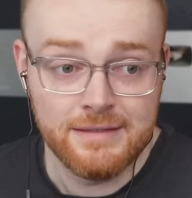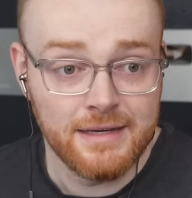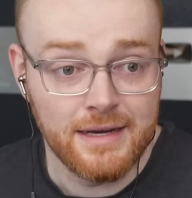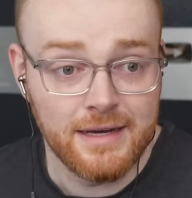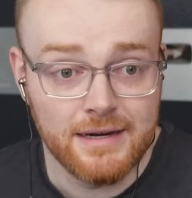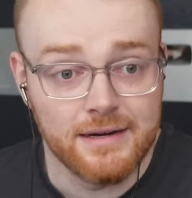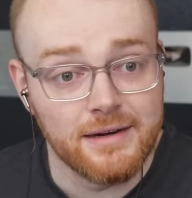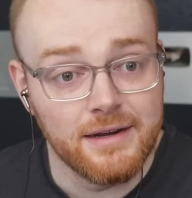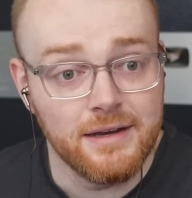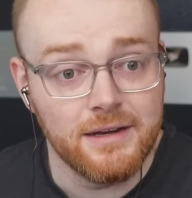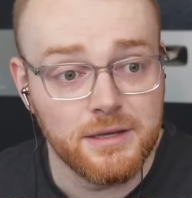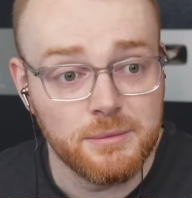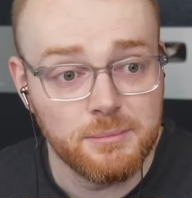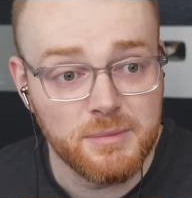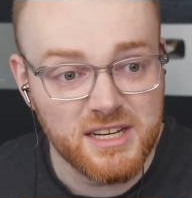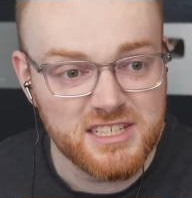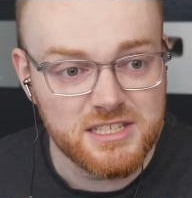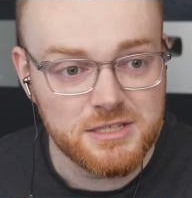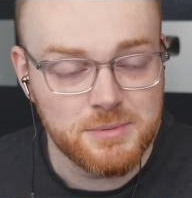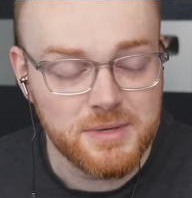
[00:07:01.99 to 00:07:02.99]
I don't know, you
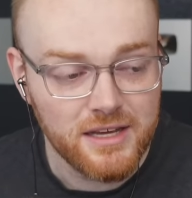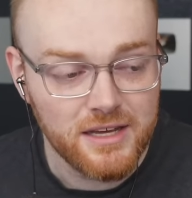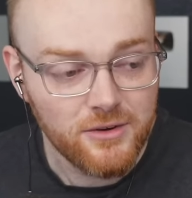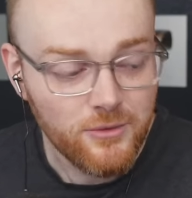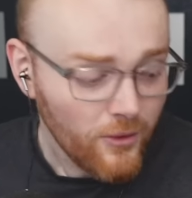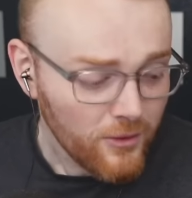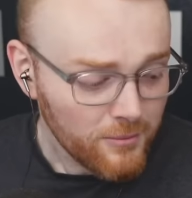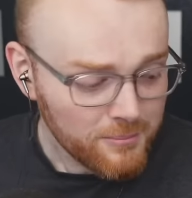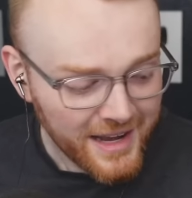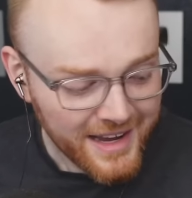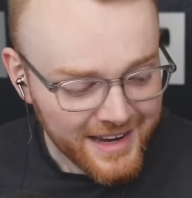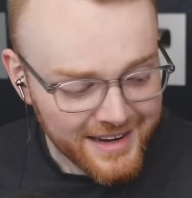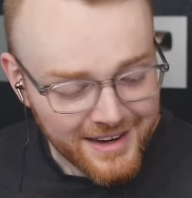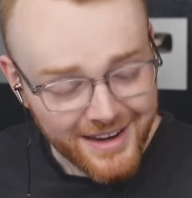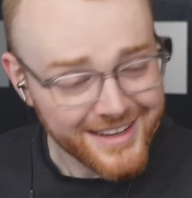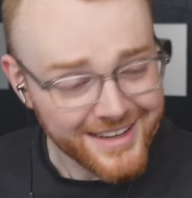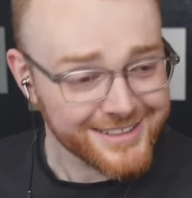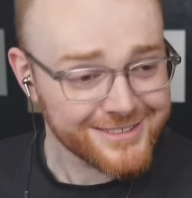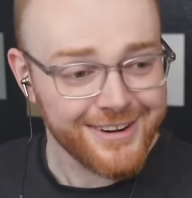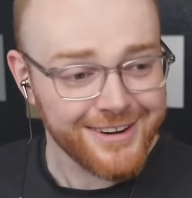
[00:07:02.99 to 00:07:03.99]
might just be like, oh my
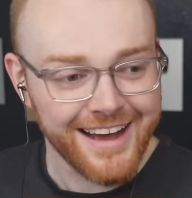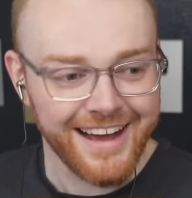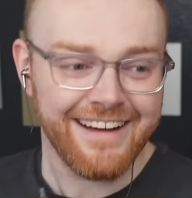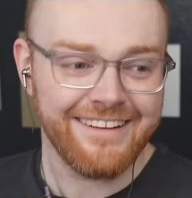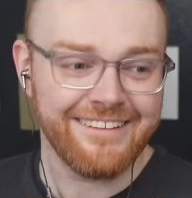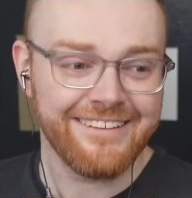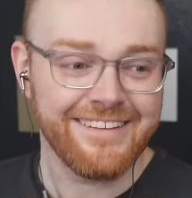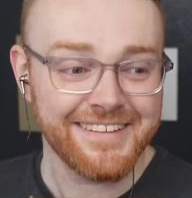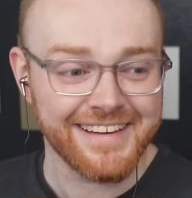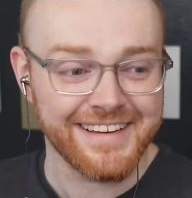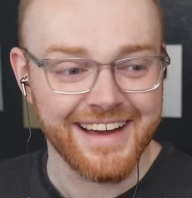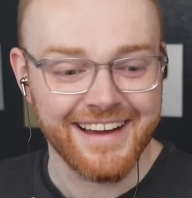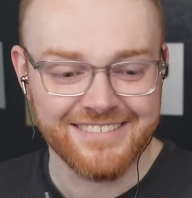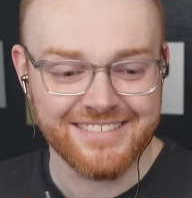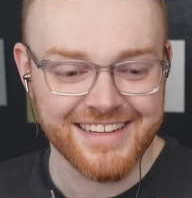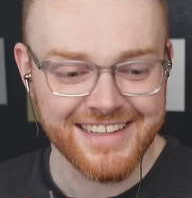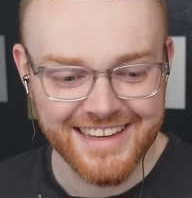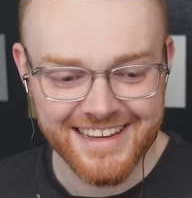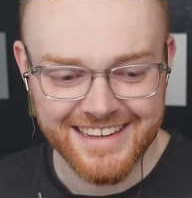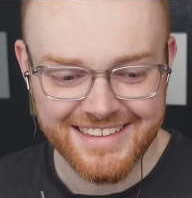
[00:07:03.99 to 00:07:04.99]
gosh, wow, got
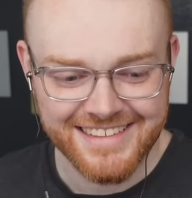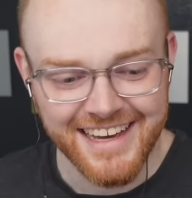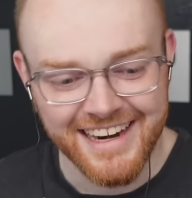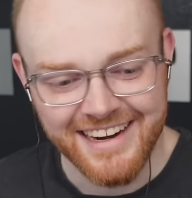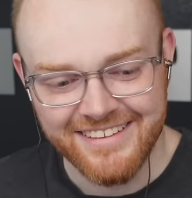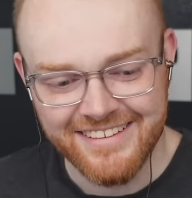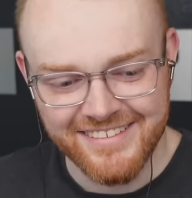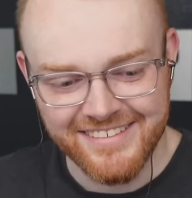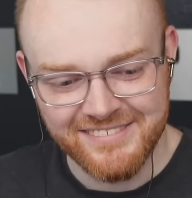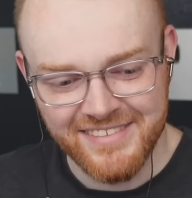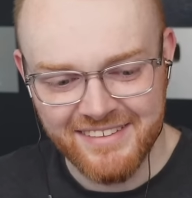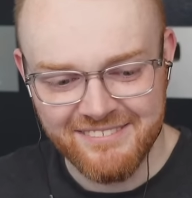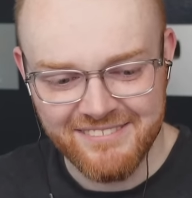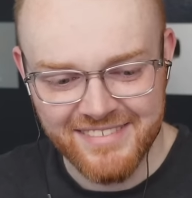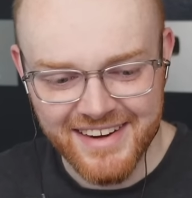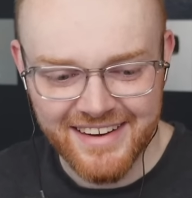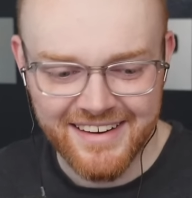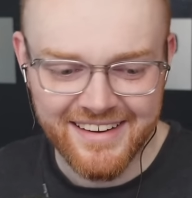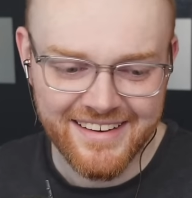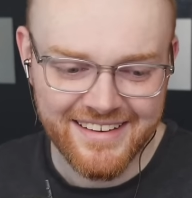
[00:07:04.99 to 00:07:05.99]
me this? I don't
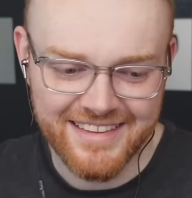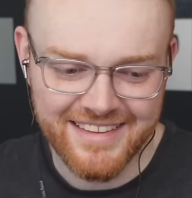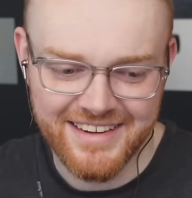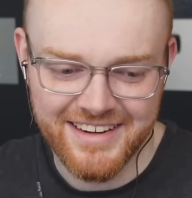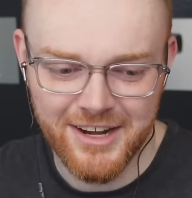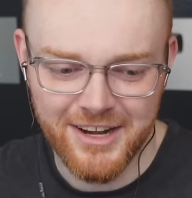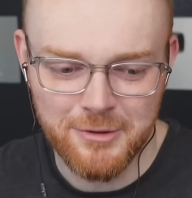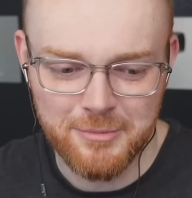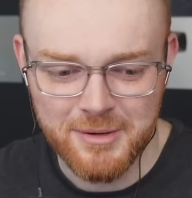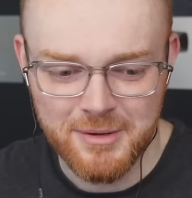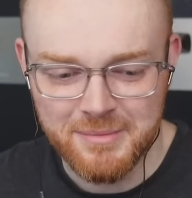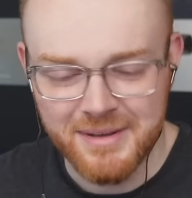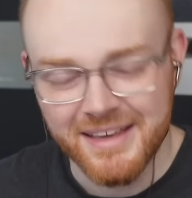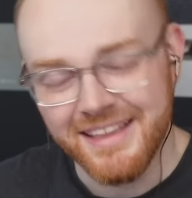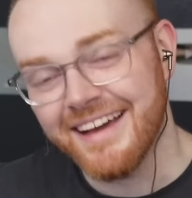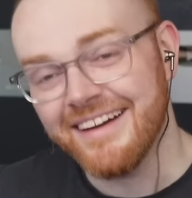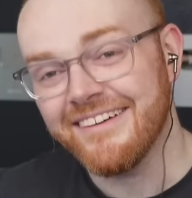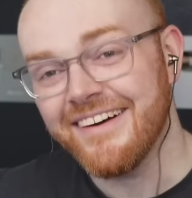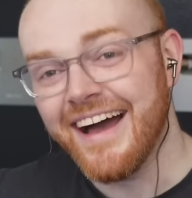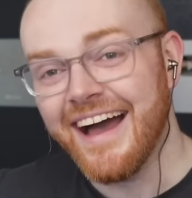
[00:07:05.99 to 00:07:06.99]
remember. And then you open and be
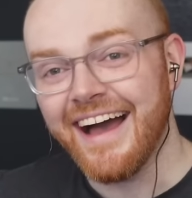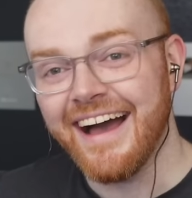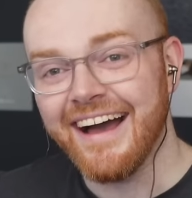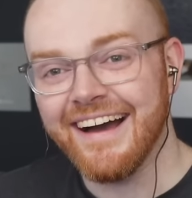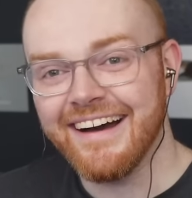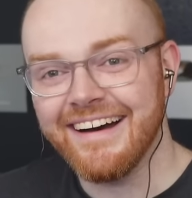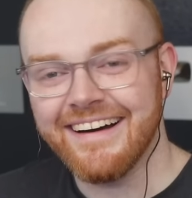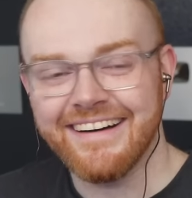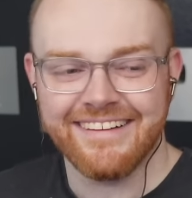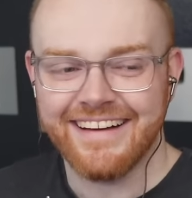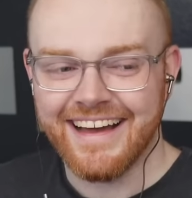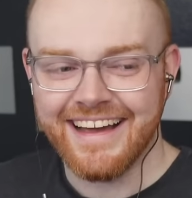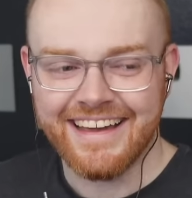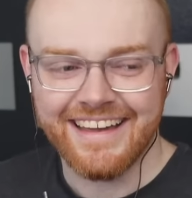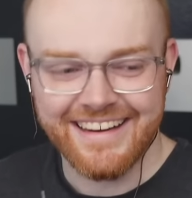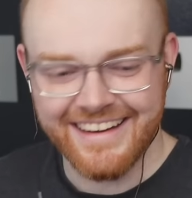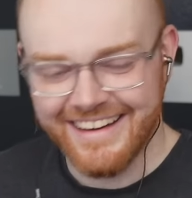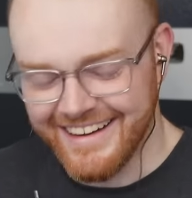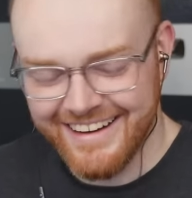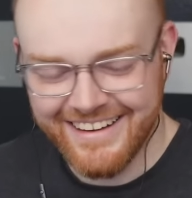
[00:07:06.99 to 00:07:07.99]
like, wow, I
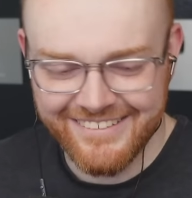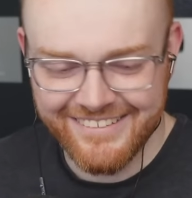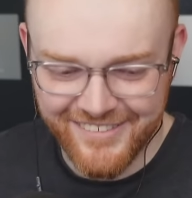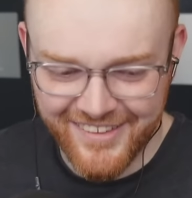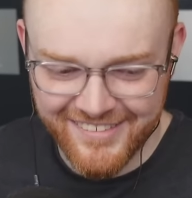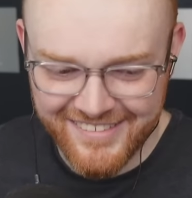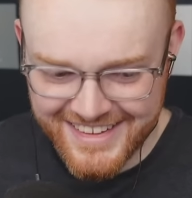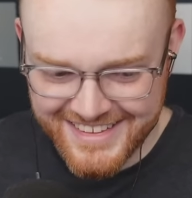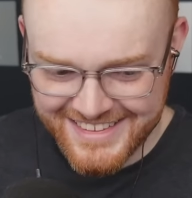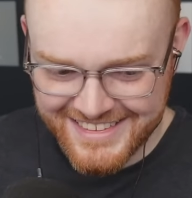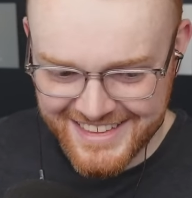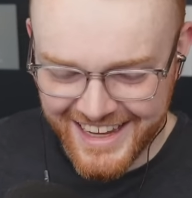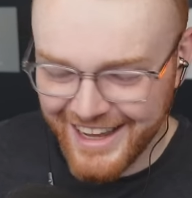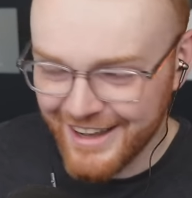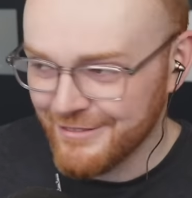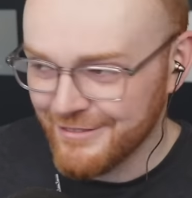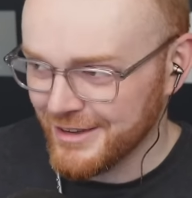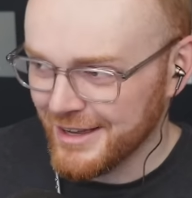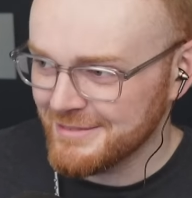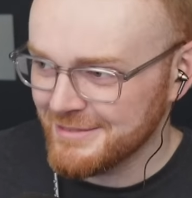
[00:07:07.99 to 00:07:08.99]
could get it for
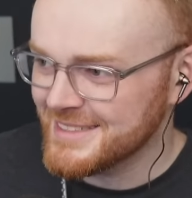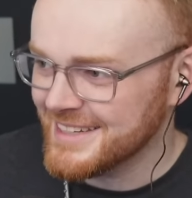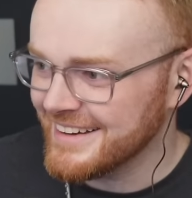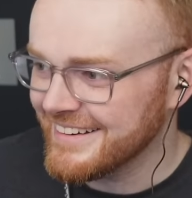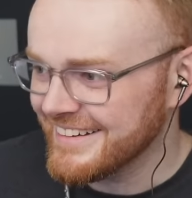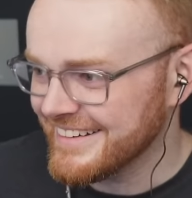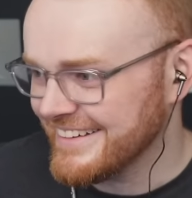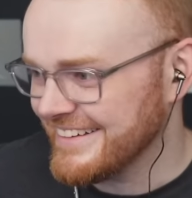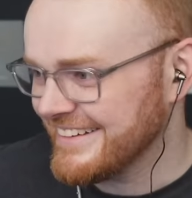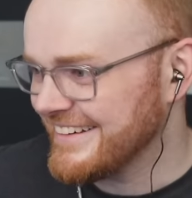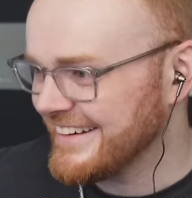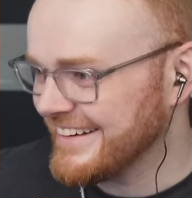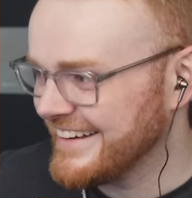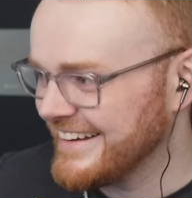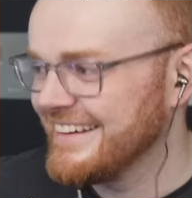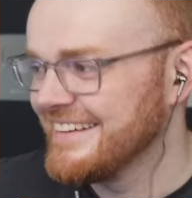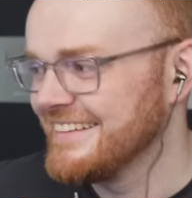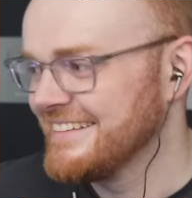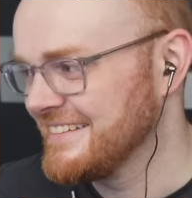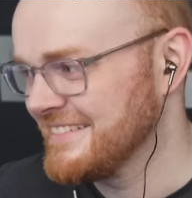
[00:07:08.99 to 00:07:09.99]
myself. I'm so
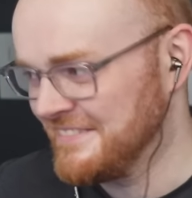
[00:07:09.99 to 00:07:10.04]
cool.